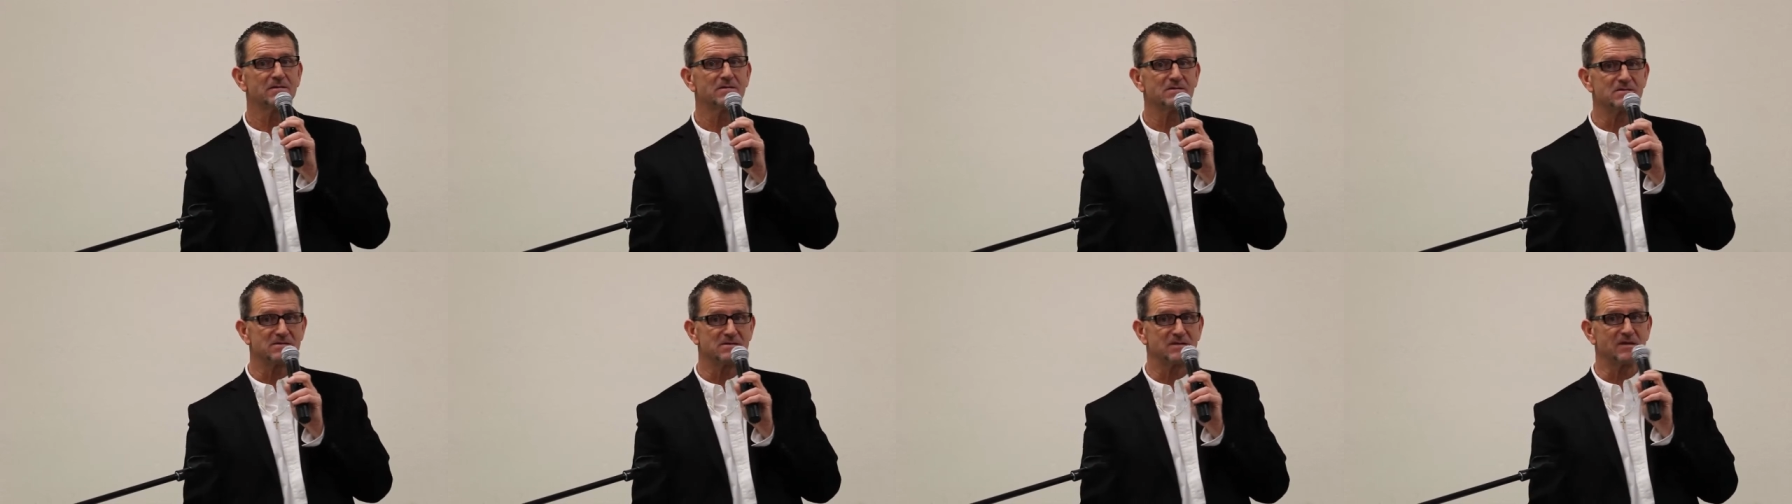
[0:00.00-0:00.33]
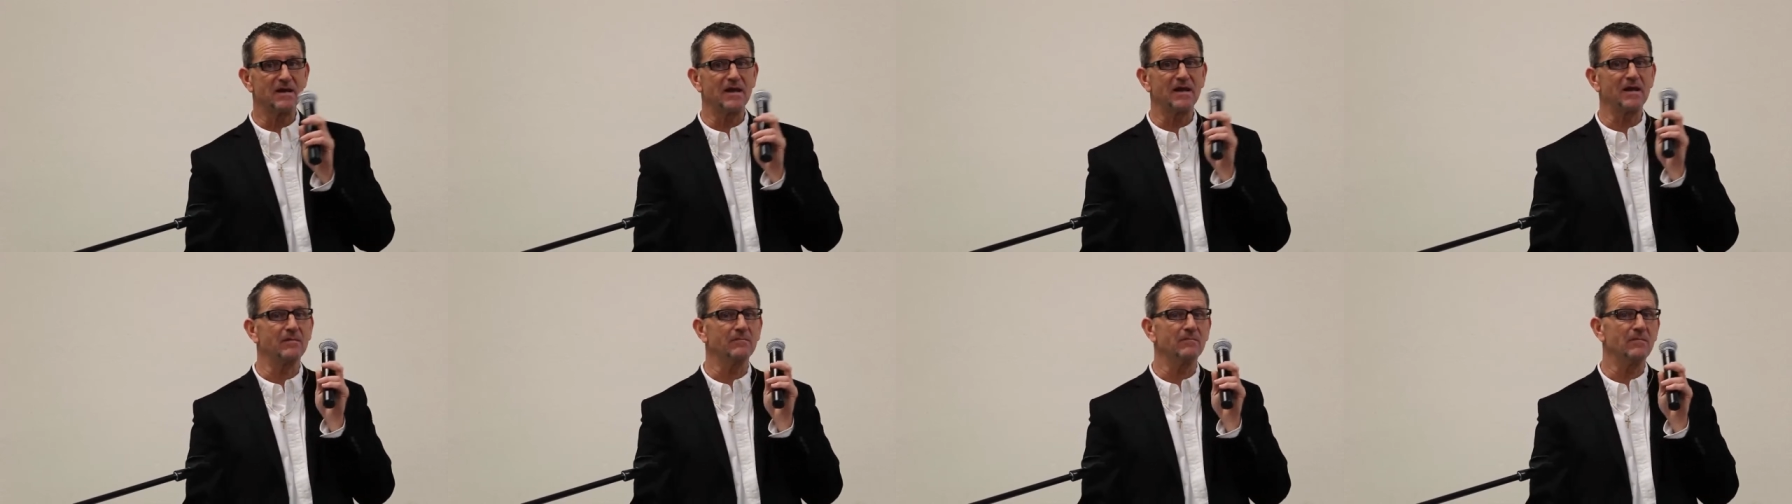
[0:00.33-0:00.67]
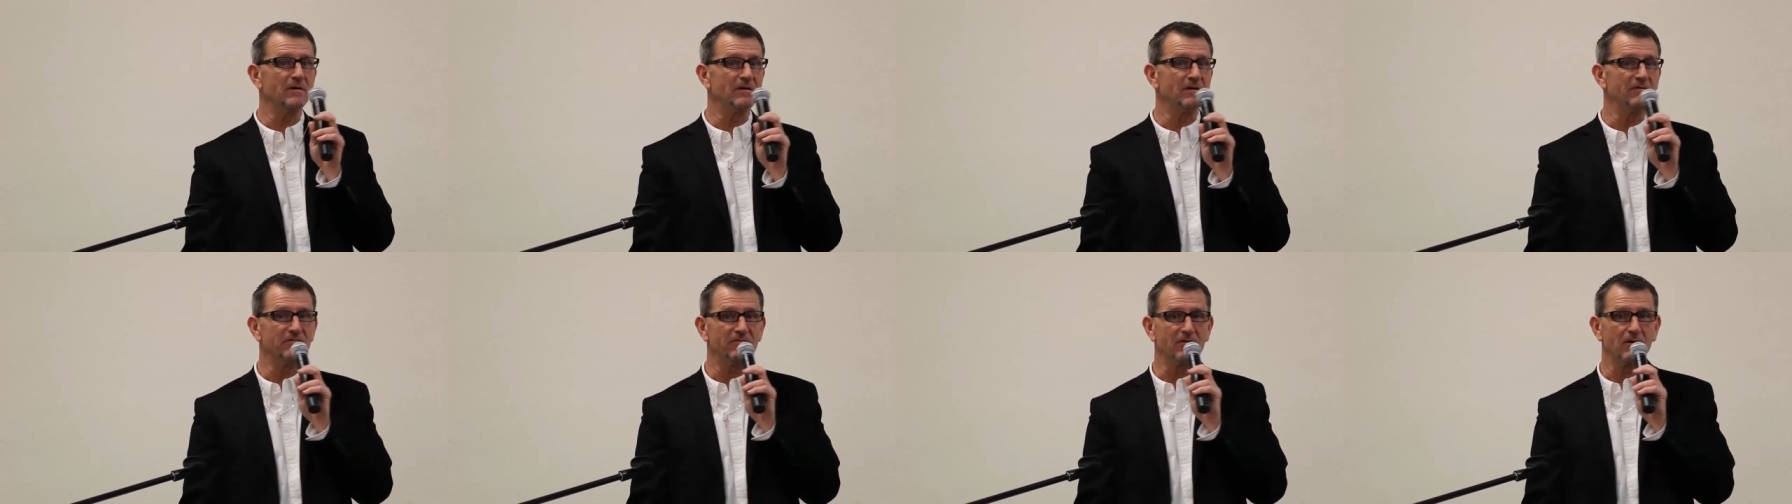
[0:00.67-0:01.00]
is the
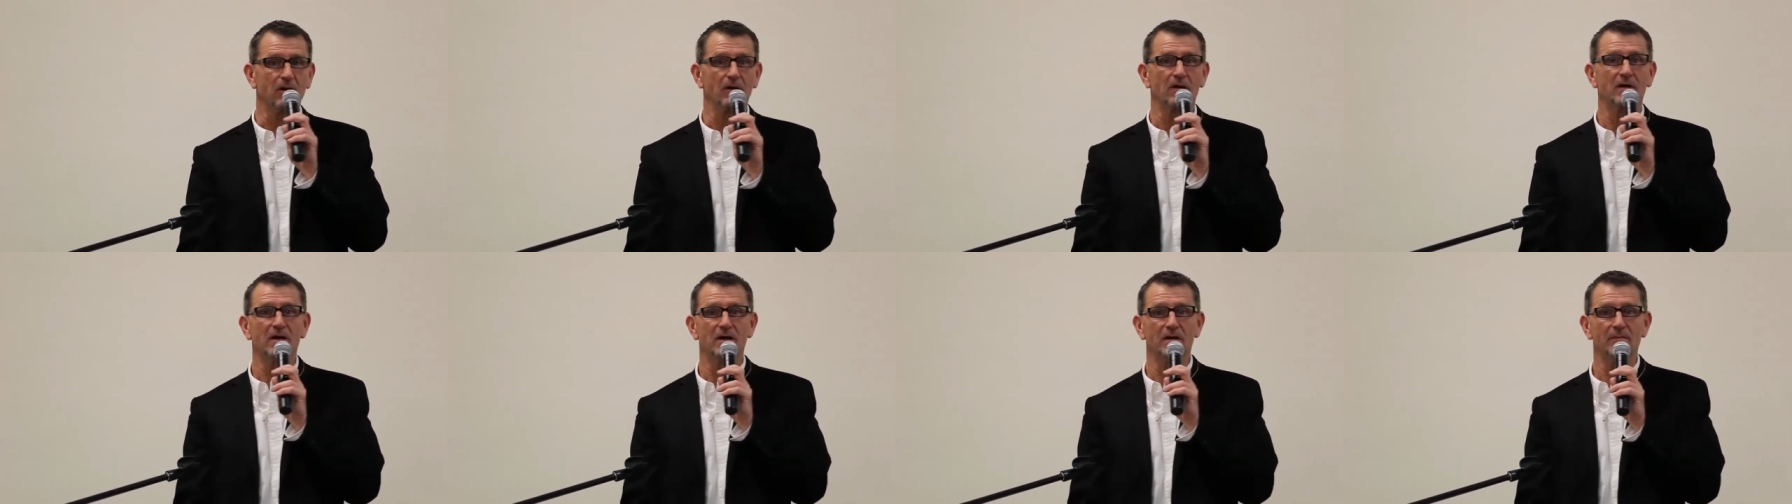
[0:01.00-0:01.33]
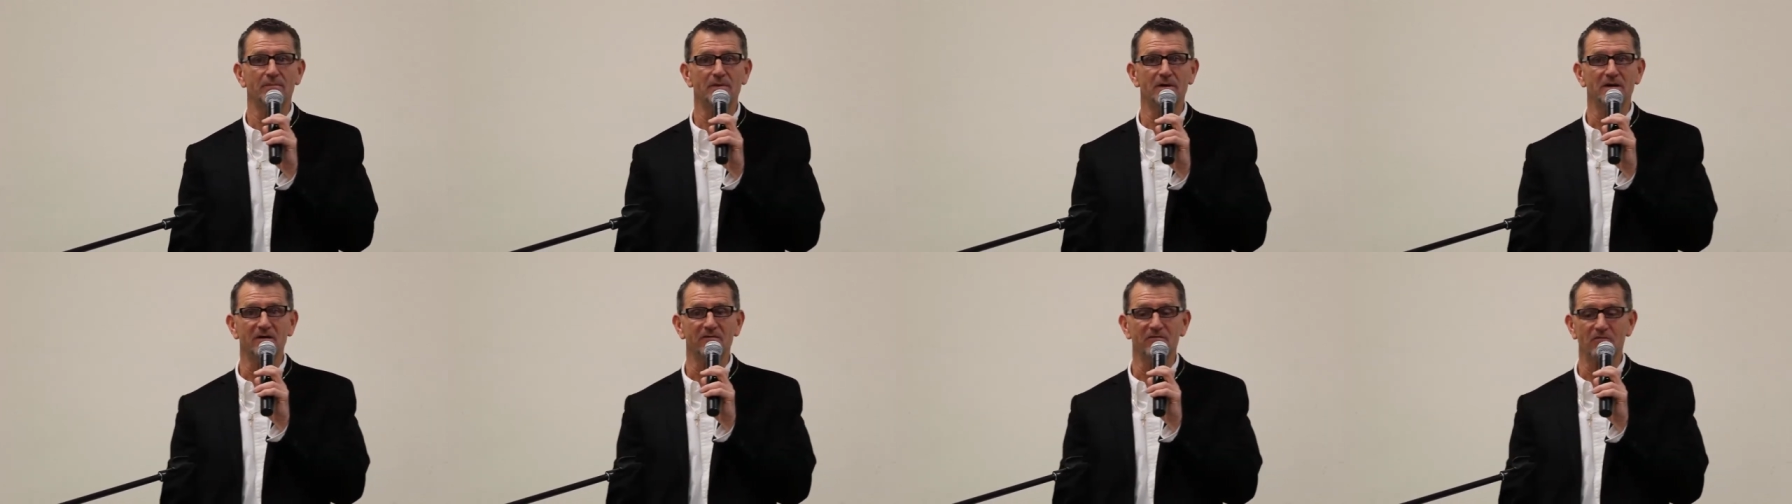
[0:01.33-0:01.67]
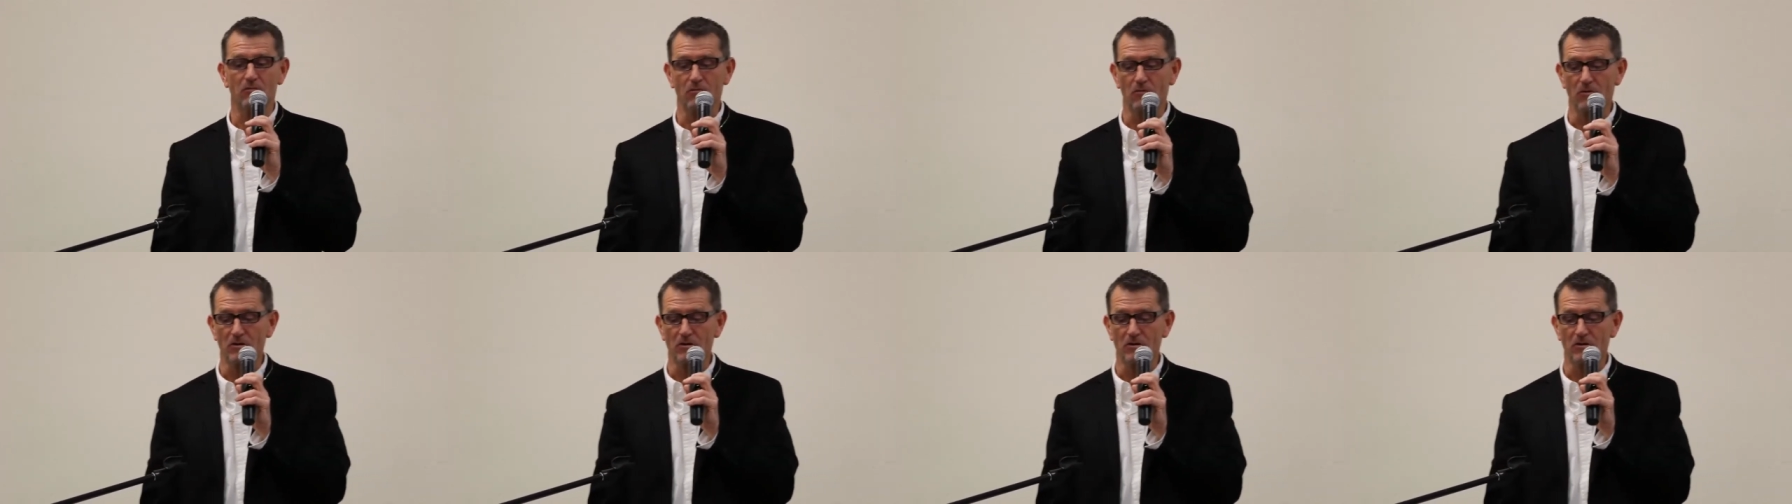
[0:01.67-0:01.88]
name of our company, of